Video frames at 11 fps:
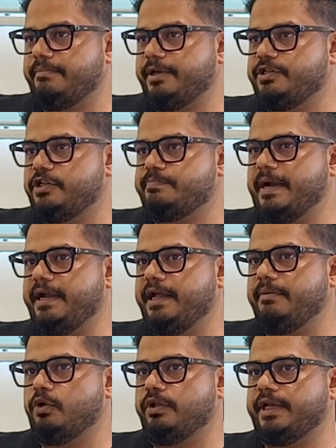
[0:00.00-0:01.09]
Because you're
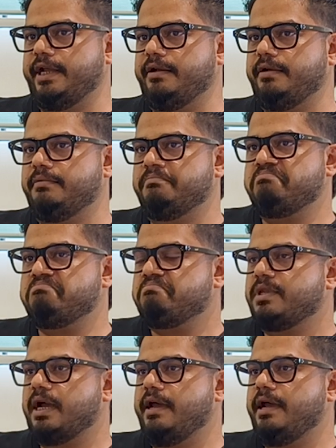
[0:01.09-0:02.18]
spending more than,
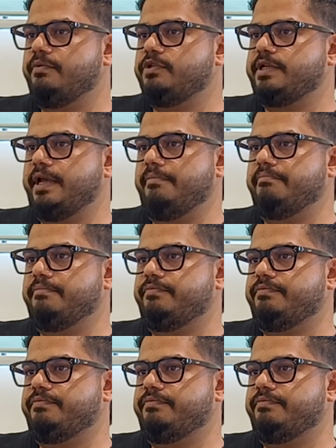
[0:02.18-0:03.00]
I would say,